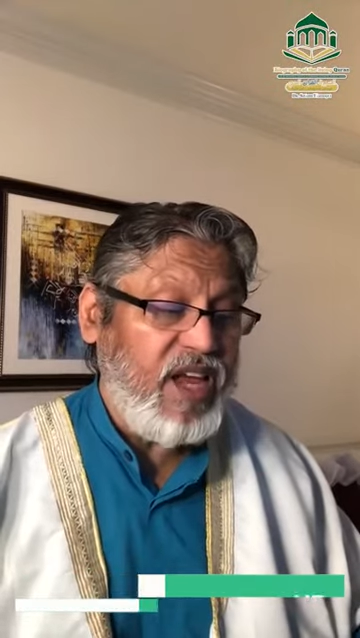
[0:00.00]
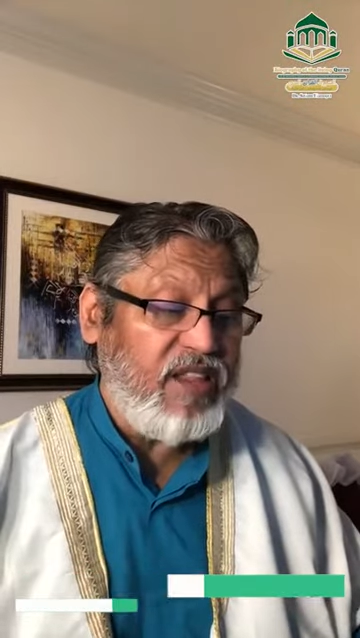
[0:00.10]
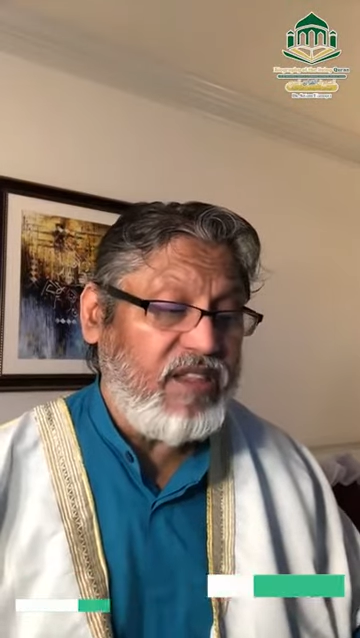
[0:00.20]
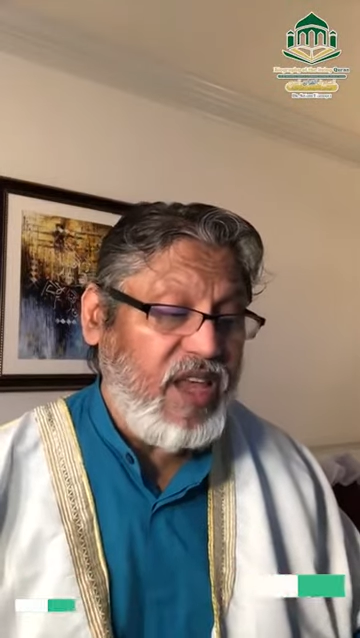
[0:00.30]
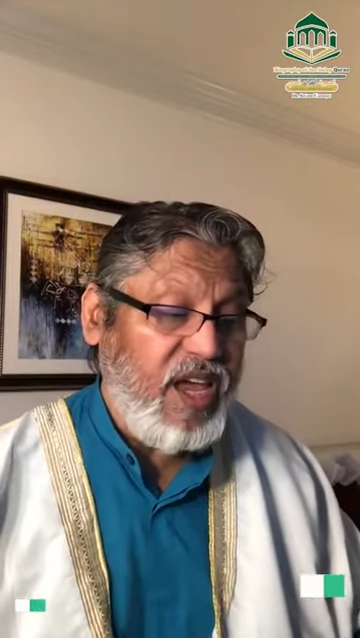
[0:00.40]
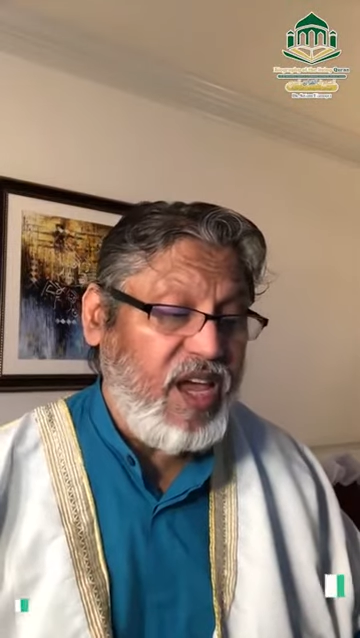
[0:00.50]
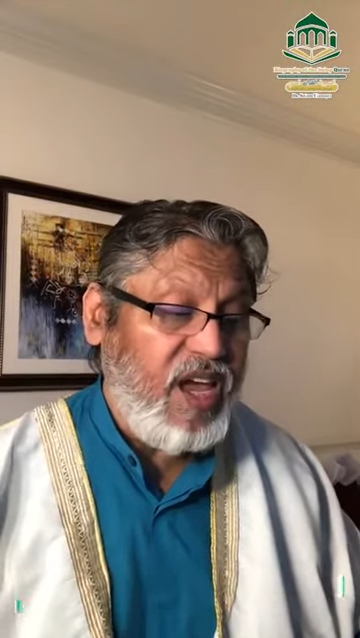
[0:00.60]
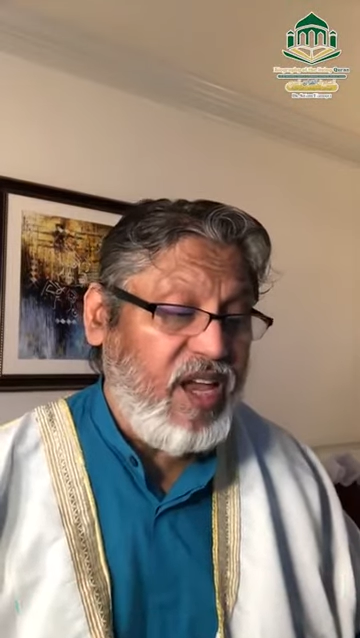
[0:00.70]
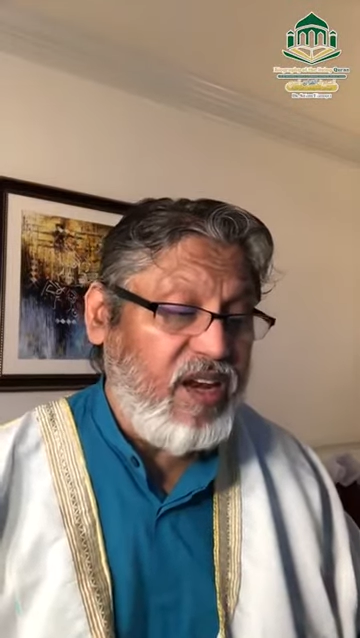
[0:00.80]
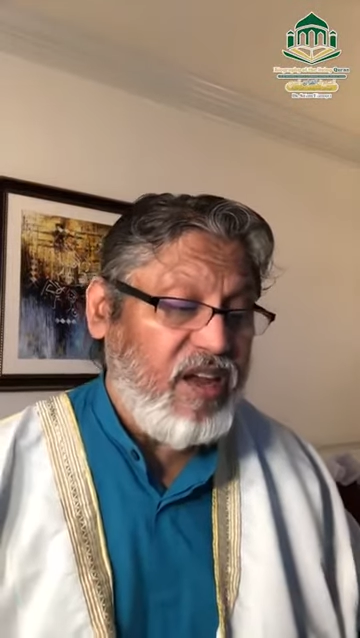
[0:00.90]
and thick
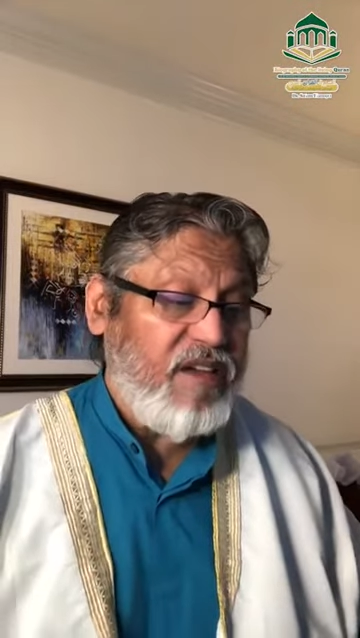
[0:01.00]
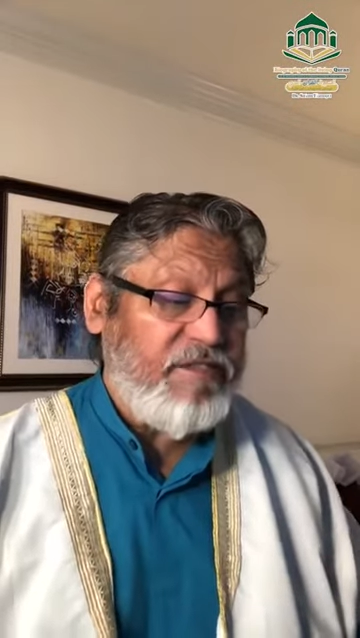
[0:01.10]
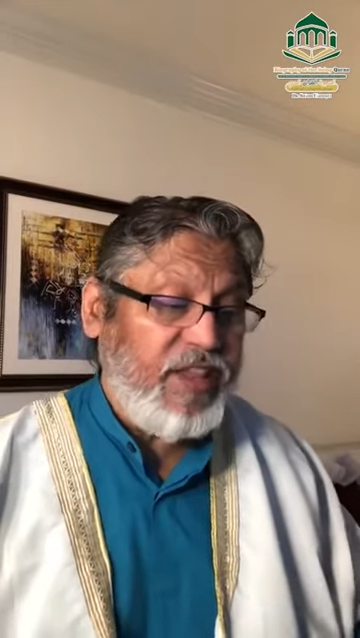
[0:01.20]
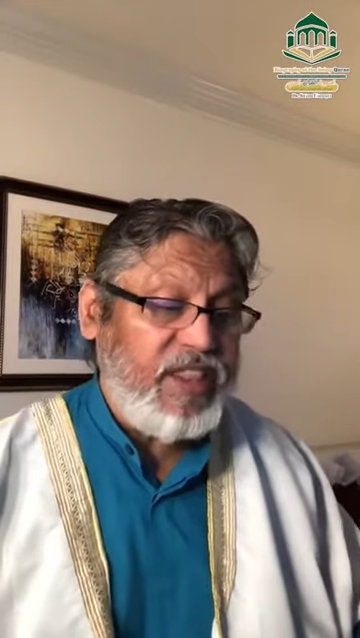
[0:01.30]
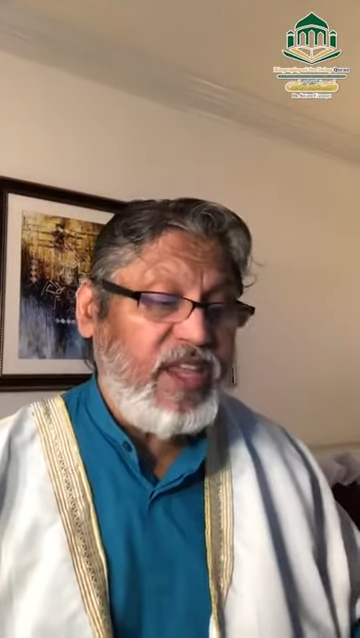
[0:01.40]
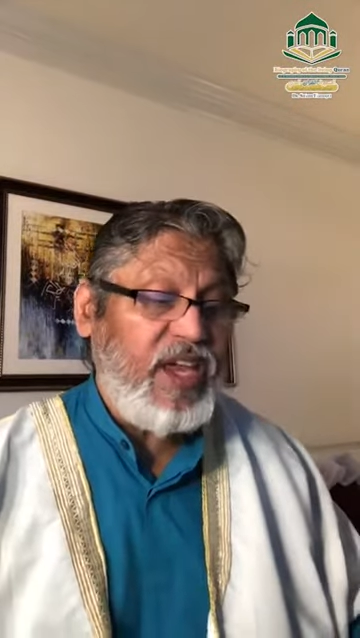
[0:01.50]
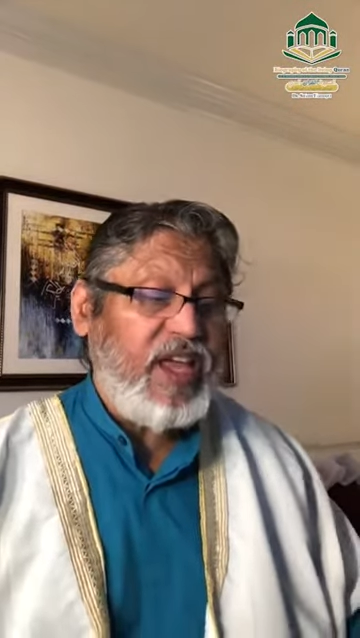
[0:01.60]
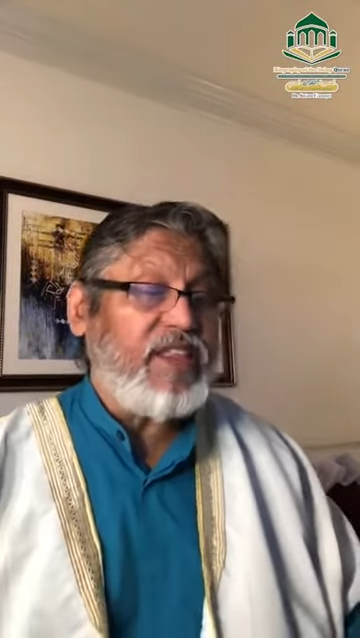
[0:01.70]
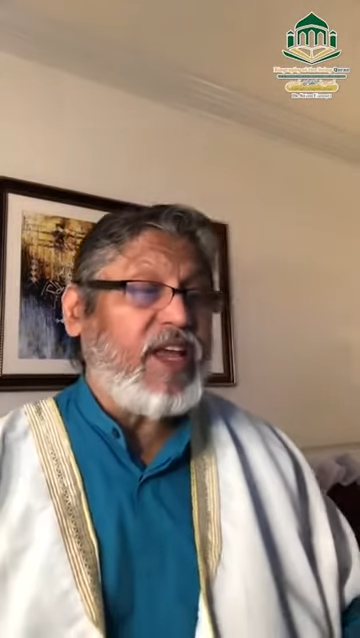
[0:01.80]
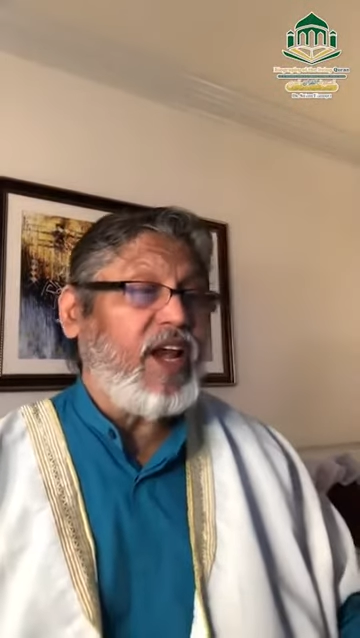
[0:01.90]
and filthy
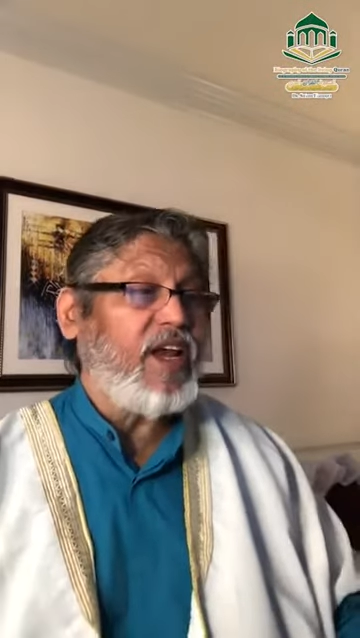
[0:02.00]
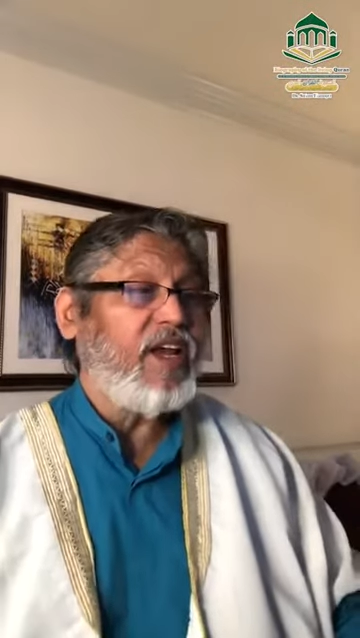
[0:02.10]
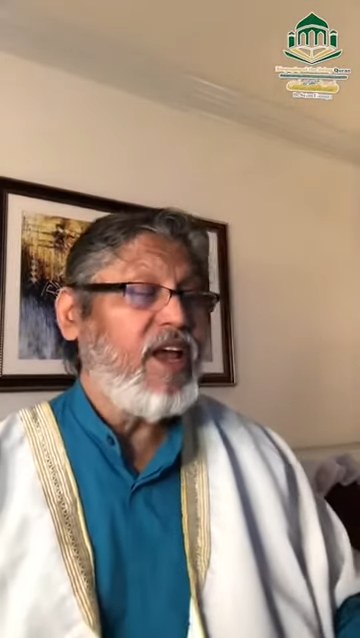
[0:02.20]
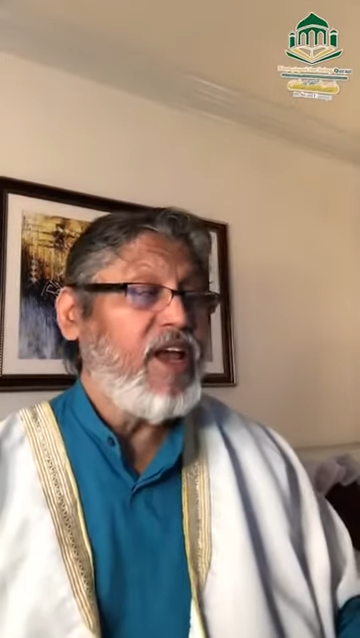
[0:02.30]
and the clean.